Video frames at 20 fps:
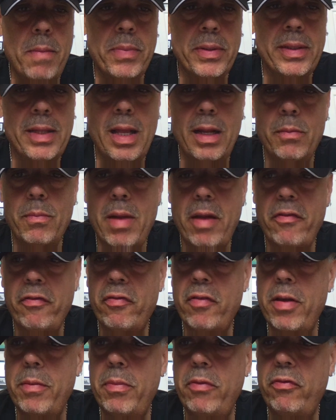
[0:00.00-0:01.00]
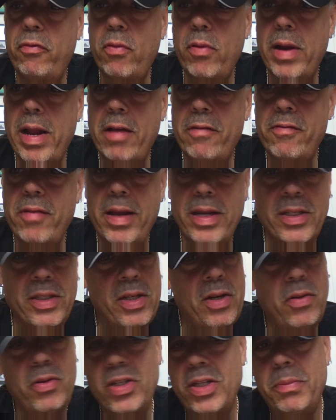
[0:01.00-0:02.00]
telling my friend before that race,
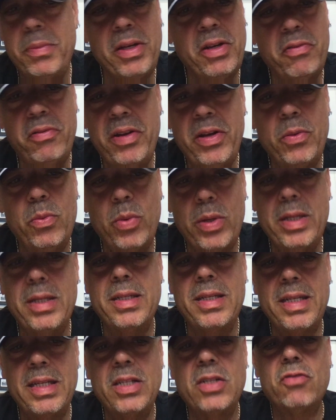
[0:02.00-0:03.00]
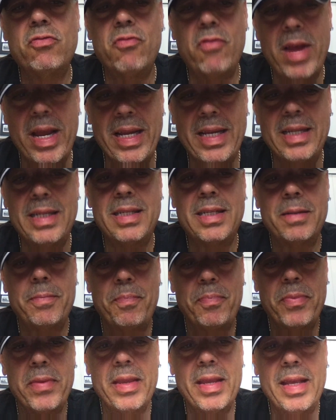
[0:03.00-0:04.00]
you know, Jimmy Creed wins this race
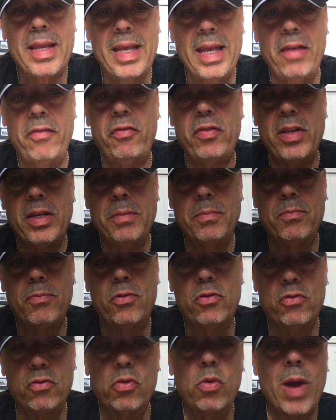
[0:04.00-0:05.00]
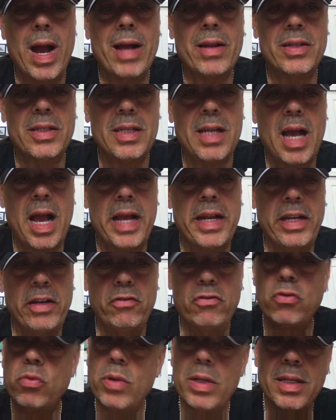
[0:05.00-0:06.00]
if he drew outside. He
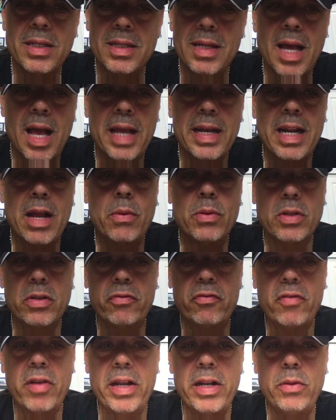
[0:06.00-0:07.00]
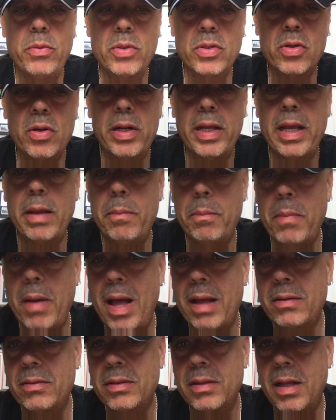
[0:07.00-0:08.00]
drew inside and I was afraid he was going to get
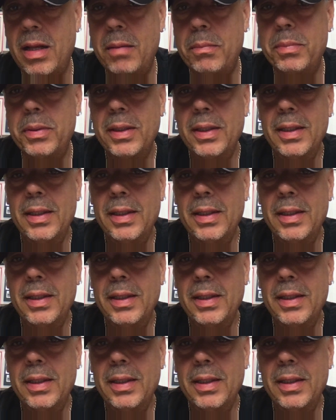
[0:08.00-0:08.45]
bottled up.